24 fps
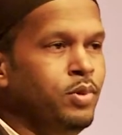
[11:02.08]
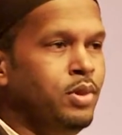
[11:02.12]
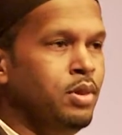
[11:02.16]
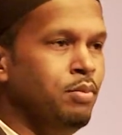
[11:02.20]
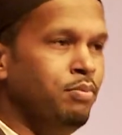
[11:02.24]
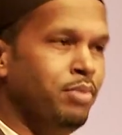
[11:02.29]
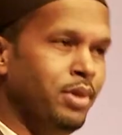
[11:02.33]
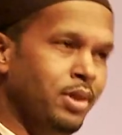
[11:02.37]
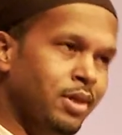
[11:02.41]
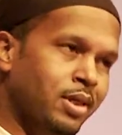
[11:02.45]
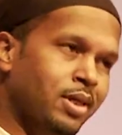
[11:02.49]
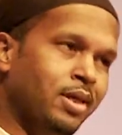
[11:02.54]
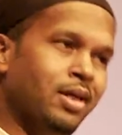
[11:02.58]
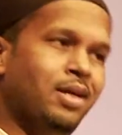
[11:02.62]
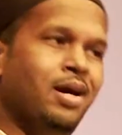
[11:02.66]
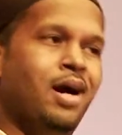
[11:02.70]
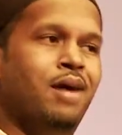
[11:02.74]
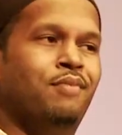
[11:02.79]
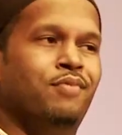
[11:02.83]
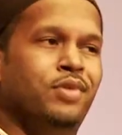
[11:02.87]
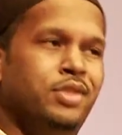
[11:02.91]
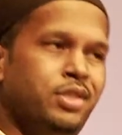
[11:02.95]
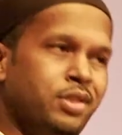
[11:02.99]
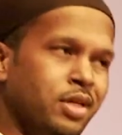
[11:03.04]
can be in
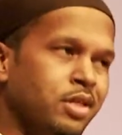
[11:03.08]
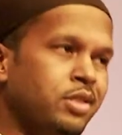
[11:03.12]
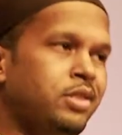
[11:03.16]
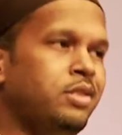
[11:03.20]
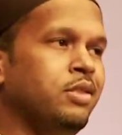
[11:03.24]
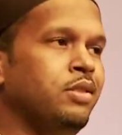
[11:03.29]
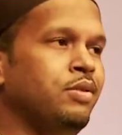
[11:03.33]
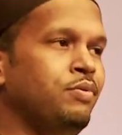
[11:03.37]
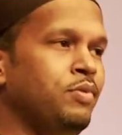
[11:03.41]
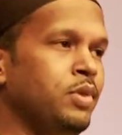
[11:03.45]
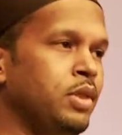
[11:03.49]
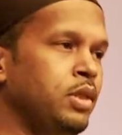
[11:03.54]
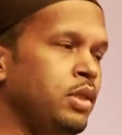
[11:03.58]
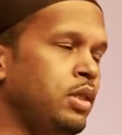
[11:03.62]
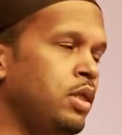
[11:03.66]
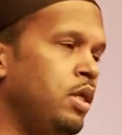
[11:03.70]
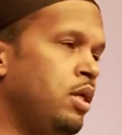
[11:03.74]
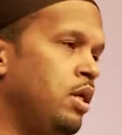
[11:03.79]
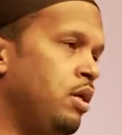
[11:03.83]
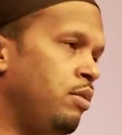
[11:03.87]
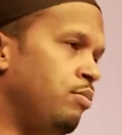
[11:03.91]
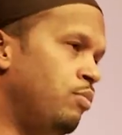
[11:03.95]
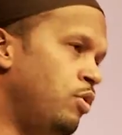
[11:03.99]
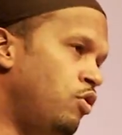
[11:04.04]
conversation and really
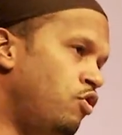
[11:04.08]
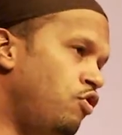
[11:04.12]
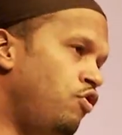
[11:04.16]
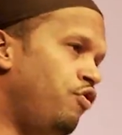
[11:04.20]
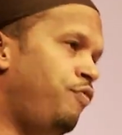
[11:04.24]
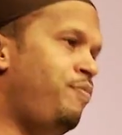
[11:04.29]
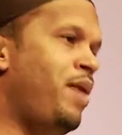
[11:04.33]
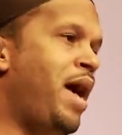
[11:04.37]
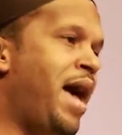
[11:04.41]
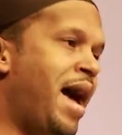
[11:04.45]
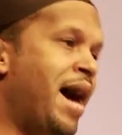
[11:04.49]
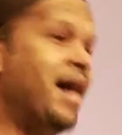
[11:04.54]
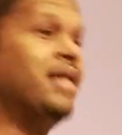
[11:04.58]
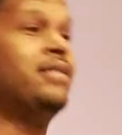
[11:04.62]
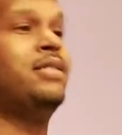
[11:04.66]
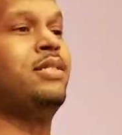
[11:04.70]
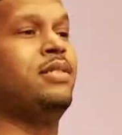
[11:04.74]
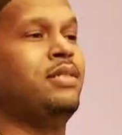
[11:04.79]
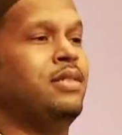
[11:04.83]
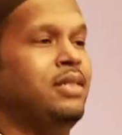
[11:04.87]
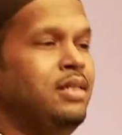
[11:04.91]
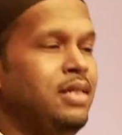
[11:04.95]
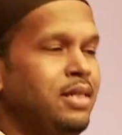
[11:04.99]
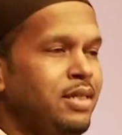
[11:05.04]
move
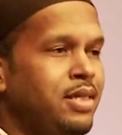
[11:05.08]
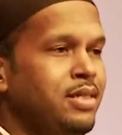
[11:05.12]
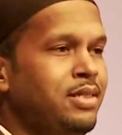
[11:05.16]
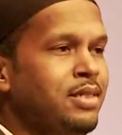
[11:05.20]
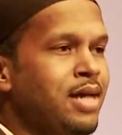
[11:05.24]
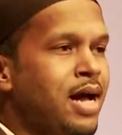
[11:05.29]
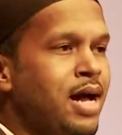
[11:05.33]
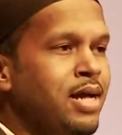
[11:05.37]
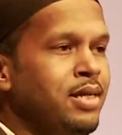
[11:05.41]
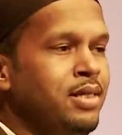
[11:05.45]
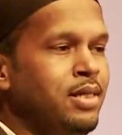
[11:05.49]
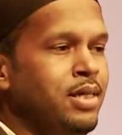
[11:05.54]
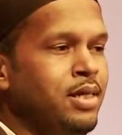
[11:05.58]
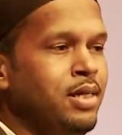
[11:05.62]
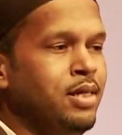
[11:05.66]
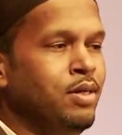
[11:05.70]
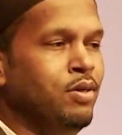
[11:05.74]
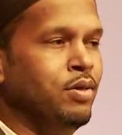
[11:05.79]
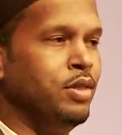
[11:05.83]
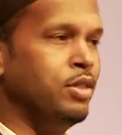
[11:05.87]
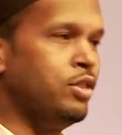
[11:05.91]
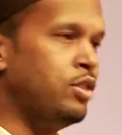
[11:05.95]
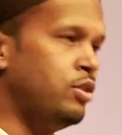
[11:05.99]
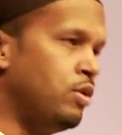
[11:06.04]
past this idea or
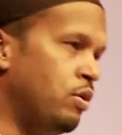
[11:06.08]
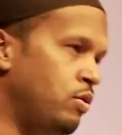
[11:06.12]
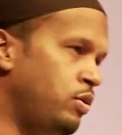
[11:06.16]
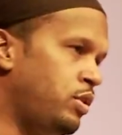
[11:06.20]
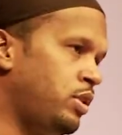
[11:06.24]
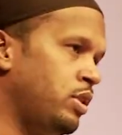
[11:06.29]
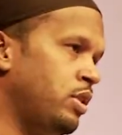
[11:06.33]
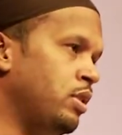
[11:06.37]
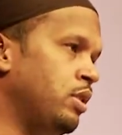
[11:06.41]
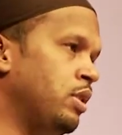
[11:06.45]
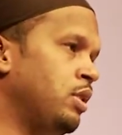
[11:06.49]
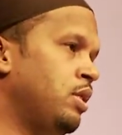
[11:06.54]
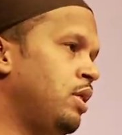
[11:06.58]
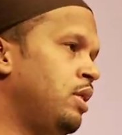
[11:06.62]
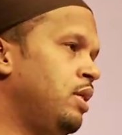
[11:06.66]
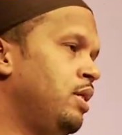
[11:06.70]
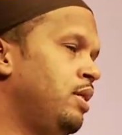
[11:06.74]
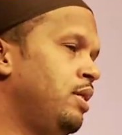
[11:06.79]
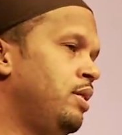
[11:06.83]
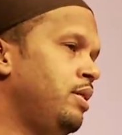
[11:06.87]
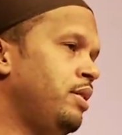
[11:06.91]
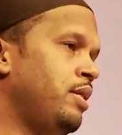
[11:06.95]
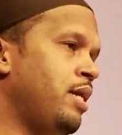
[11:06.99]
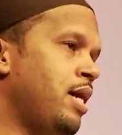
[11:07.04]
this notion
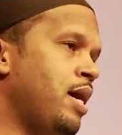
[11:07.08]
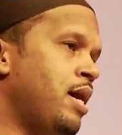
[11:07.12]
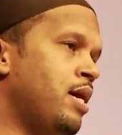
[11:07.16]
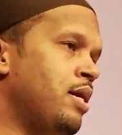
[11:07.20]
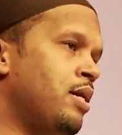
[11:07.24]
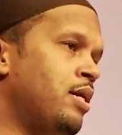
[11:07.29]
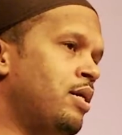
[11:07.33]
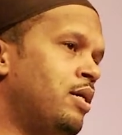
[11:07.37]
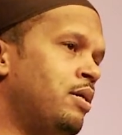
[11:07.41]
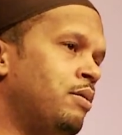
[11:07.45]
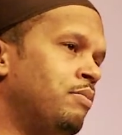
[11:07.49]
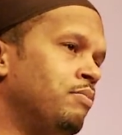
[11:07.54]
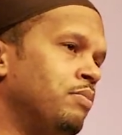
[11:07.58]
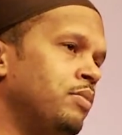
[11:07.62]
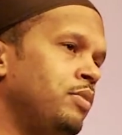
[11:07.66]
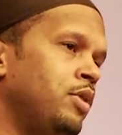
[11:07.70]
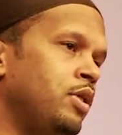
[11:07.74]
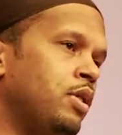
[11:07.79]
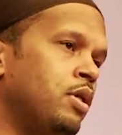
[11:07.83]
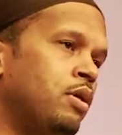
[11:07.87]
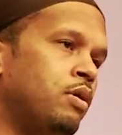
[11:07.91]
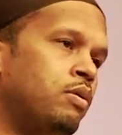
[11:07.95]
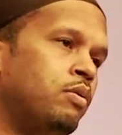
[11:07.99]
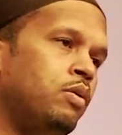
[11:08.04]
that, you
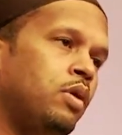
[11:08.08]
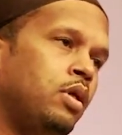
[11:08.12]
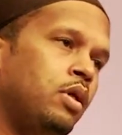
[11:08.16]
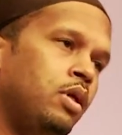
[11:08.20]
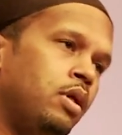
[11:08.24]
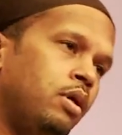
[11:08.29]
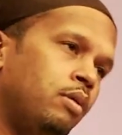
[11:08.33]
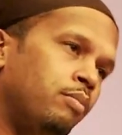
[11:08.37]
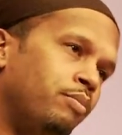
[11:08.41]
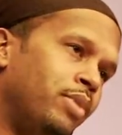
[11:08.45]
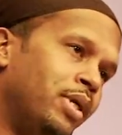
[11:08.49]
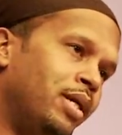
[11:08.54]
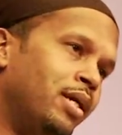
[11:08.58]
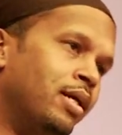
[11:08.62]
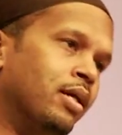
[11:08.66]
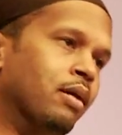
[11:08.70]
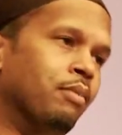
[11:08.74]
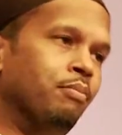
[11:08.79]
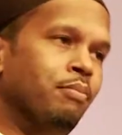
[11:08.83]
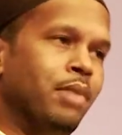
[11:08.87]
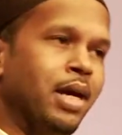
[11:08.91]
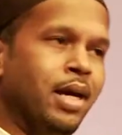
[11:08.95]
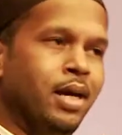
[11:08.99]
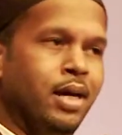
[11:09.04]
know, being a
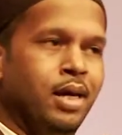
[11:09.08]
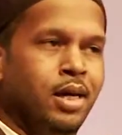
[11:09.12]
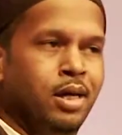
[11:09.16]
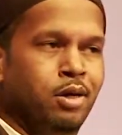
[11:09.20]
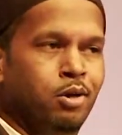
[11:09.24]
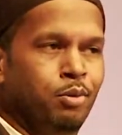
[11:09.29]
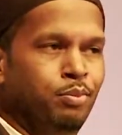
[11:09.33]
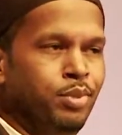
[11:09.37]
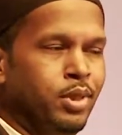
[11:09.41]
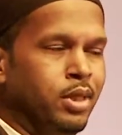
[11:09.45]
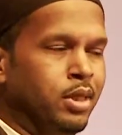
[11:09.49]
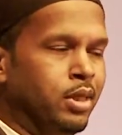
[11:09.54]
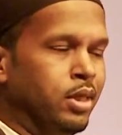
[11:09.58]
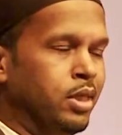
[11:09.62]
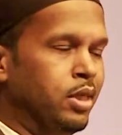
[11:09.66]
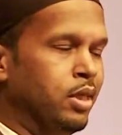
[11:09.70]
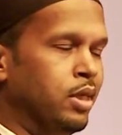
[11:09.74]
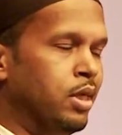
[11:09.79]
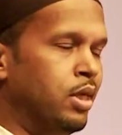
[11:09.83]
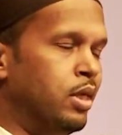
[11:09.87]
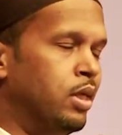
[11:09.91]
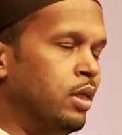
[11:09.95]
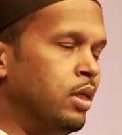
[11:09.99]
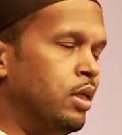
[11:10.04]
man or being
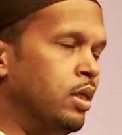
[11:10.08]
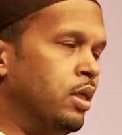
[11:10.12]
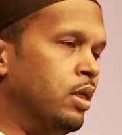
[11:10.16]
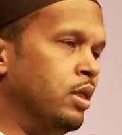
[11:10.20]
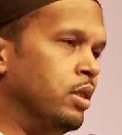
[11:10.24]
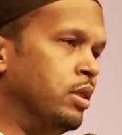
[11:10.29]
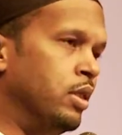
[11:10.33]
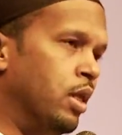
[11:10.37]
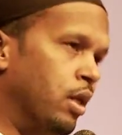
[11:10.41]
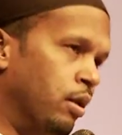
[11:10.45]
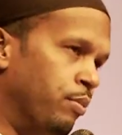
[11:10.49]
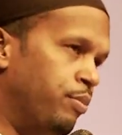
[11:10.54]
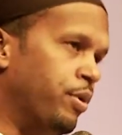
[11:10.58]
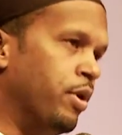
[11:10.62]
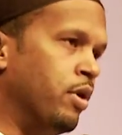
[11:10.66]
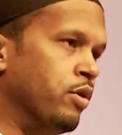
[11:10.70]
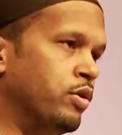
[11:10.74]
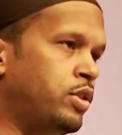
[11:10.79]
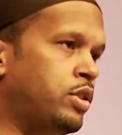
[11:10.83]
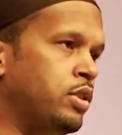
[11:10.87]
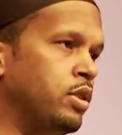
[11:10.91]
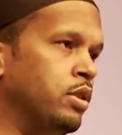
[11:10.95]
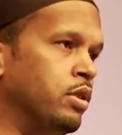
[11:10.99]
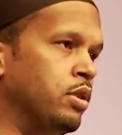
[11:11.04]
a young
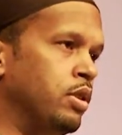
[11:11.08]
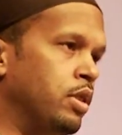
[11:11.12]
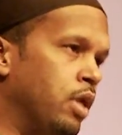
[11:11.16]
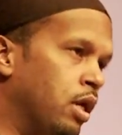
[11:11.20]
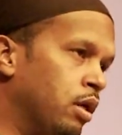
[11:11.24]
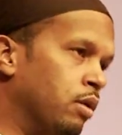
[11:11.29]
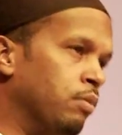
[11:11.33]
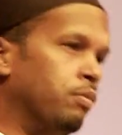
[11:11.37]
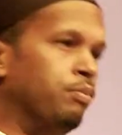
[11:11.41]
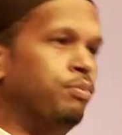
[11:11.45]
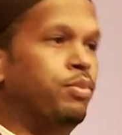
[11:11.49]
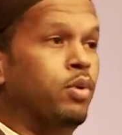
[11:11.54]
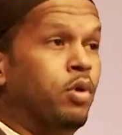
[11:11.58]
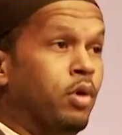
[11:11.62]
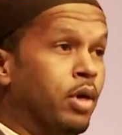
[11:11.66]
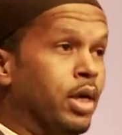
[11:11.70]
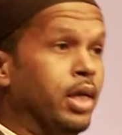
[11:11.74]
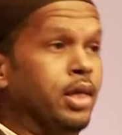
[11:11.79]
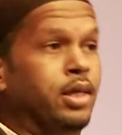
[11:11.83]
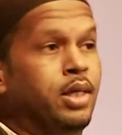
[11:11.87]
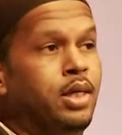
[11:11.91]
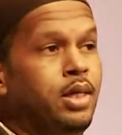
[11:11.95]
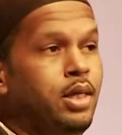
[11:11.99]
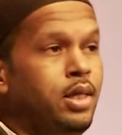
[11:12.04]
person, young
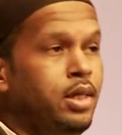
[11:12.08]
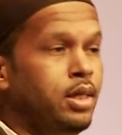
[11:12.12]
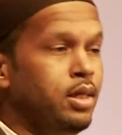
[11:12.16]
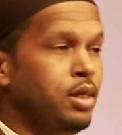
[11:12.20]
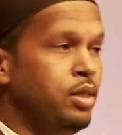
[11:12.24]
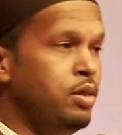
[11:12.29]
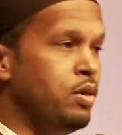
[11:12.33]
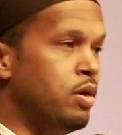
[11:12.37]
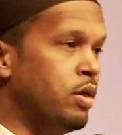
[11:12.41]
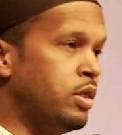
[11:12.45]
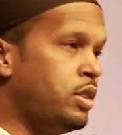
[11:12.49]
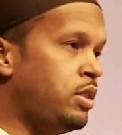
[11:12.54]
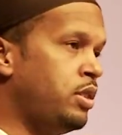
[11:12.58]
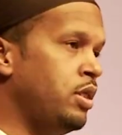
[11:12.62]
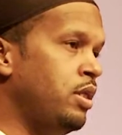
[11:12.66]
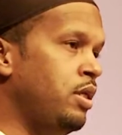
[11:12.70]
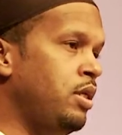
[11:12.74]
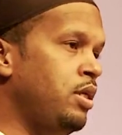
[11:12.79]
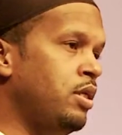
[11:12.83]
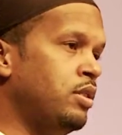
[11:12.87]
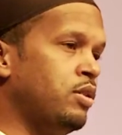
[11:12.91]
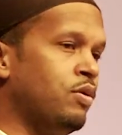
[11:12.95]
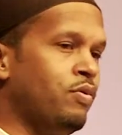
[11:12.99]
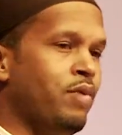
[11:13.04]
boy in New York
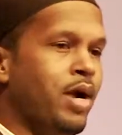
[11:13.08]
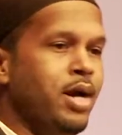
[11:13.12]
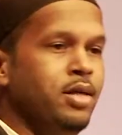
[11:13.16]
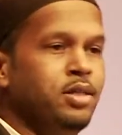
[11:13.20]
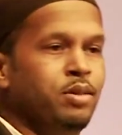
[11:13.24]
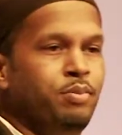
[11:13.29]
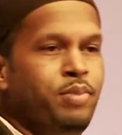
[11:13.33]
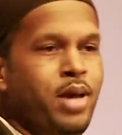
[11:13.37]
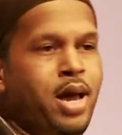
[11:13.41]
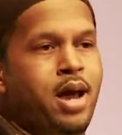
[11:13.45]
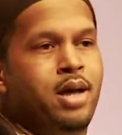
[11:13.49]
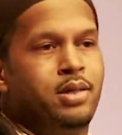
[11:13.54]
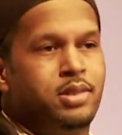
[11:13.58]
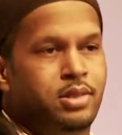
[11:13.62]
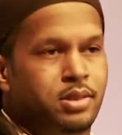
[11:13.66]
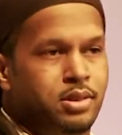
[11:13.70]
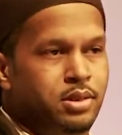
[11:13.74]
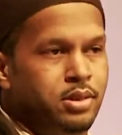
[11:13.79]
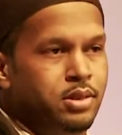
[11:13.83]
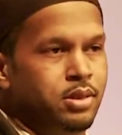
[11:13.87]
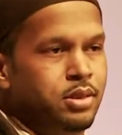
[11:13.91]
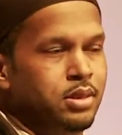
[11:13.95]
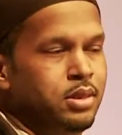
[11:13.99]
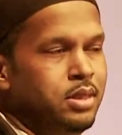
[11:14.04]
City is a rite of passage.
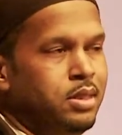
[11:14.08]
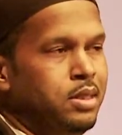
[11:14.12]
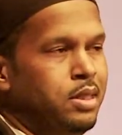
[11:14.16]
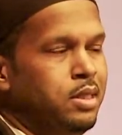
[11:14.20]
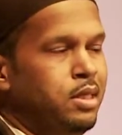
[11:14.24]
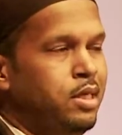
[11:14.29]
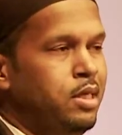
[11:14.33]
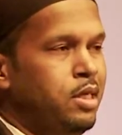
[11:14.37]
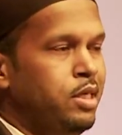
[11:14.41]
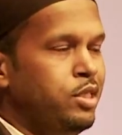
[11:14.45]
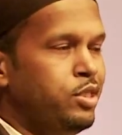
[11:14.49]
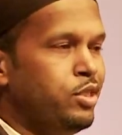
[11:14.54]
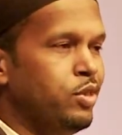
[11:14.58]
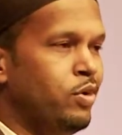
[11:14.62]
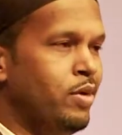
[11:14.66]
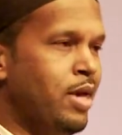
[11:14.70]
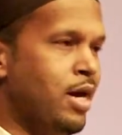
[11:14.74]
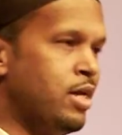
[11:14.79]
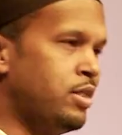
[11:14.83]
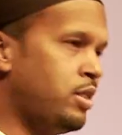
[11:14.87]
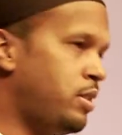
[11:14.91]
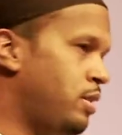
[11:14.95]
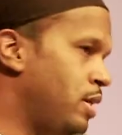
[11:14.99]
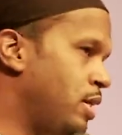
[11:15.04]
So
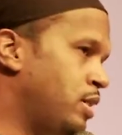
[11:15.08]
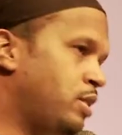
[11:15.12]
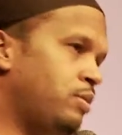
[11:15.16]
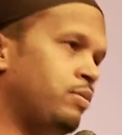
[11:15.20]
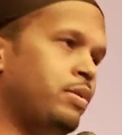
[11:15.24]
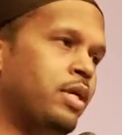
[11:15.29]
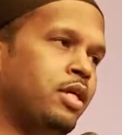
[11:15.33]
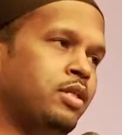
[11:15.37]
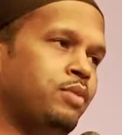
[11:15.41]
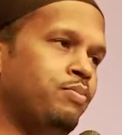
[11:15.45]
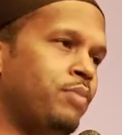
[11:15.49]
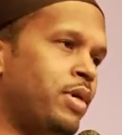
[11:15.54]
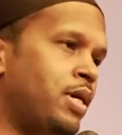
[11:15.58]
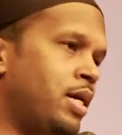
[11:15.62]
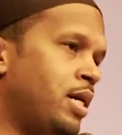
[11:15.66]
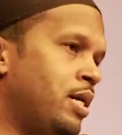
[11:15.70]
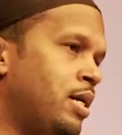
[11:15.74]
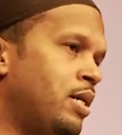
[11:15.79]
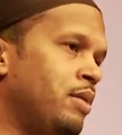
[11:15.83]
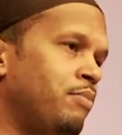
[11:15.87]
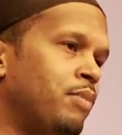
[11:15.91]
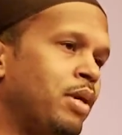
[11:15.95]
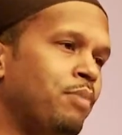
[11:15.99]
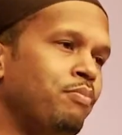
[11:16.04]
that's
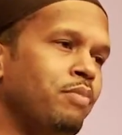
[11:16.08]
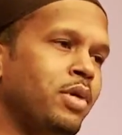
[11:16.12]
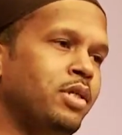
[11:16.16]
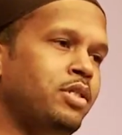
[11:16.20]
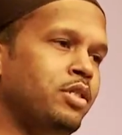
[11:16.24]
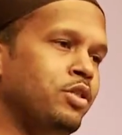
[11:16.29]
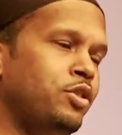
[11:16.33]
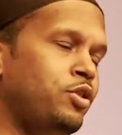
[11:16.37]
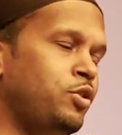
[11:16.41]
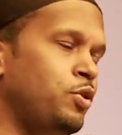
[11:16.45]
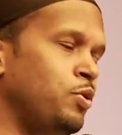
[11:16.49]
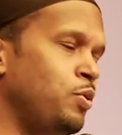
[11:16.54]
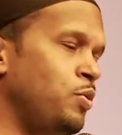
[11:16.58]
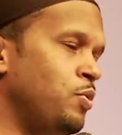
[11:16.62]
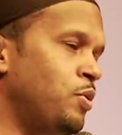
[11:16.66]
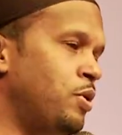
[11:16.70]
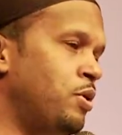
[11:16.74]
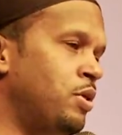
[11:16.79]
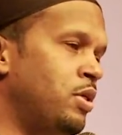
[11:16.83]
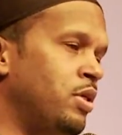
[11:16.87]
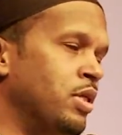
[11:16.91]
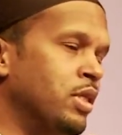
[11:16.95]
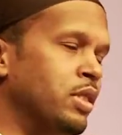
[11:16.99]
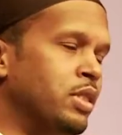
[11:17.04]
my message to you
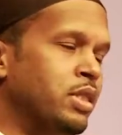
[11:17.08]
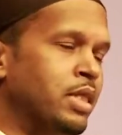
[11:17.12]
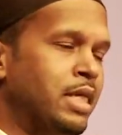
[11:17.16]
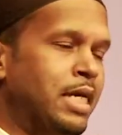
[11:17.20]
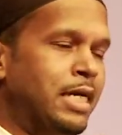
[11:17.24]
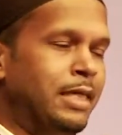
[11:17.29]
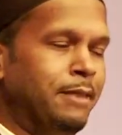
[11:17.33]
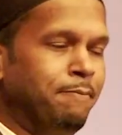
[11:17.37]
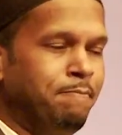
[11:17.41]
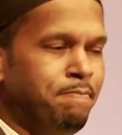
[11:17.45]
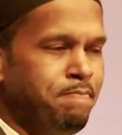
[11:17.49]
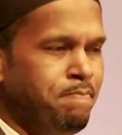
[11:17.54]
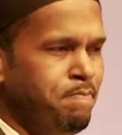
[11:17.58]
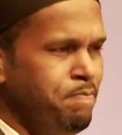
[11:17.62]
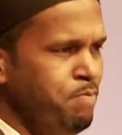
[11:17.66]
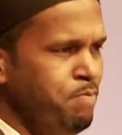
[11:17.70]
all, is that